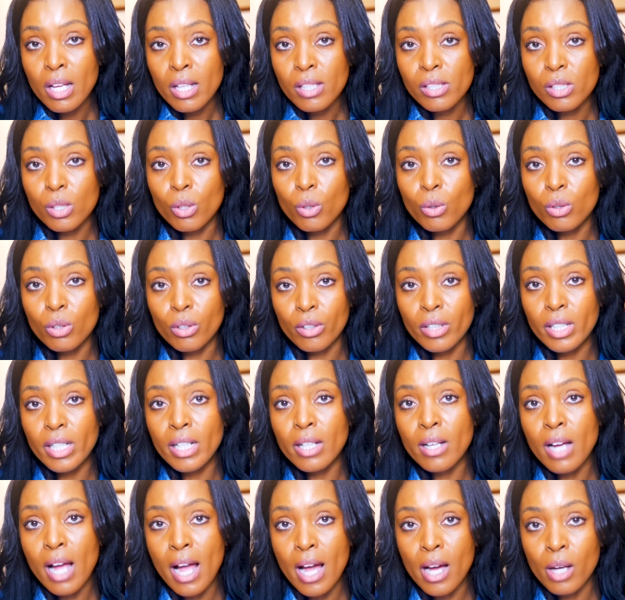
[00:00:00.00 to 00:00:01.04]
So,
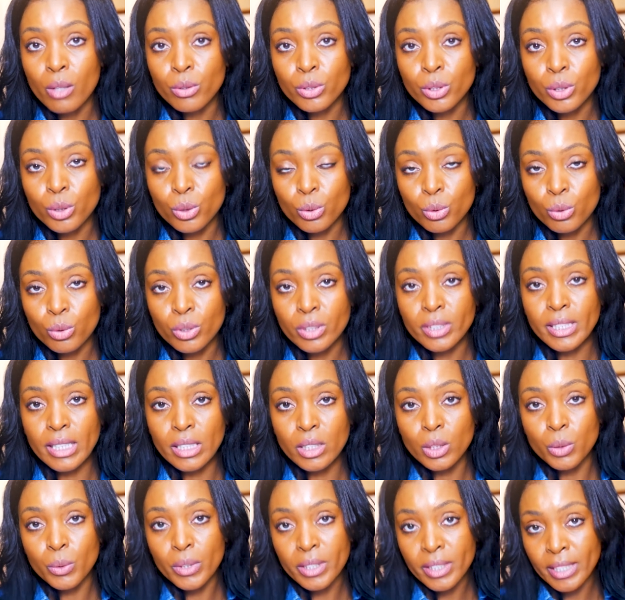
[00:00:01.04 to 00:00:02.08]
learning how to
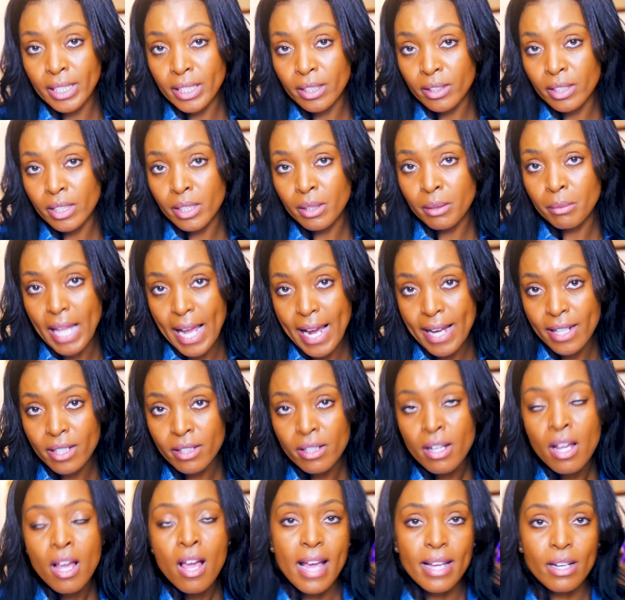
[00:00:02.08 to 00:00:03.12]
stick to a daily plan
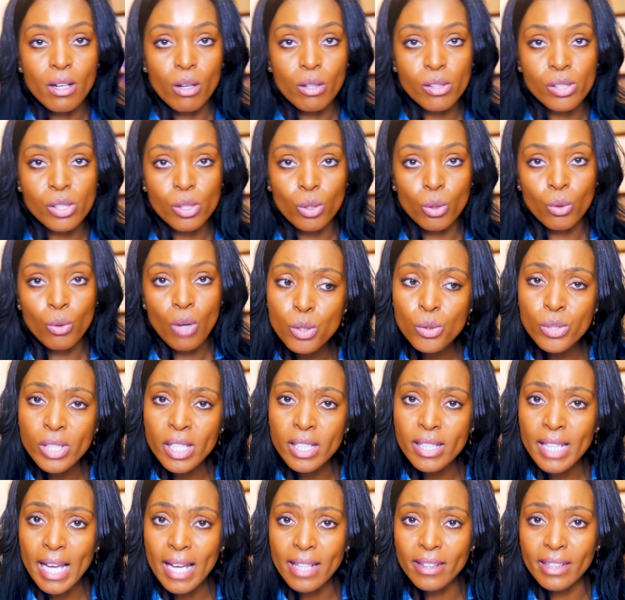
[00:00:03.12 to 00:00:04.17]
and also
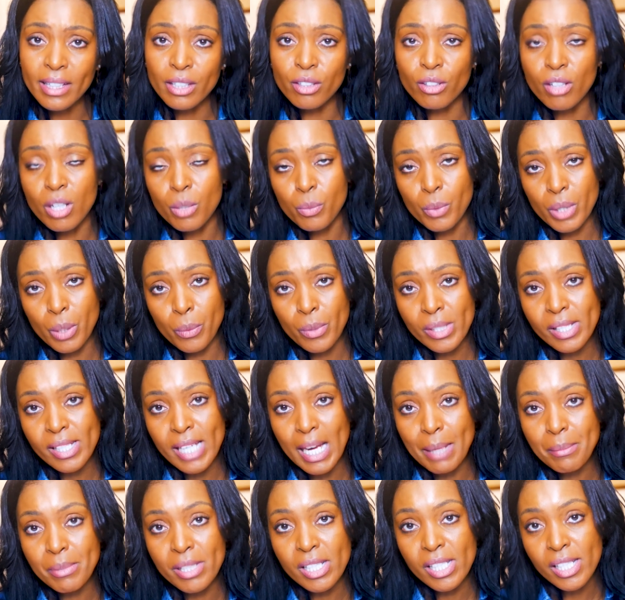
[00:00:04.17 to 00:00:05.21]
using that later on when it was
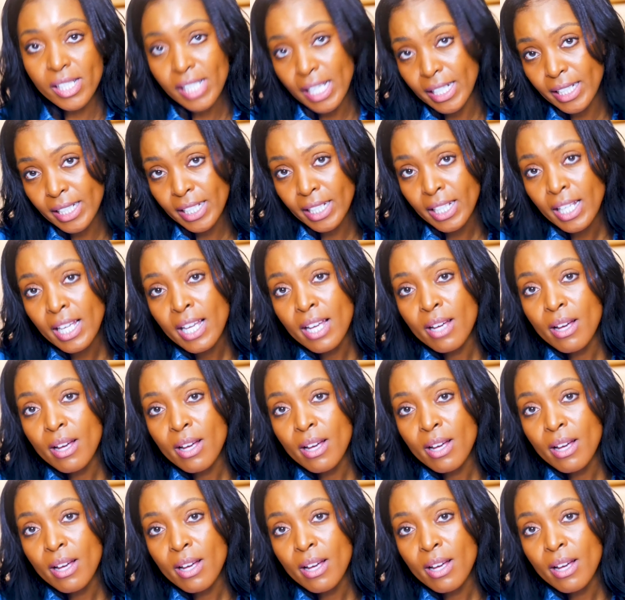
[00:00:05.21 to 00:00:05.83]
time to study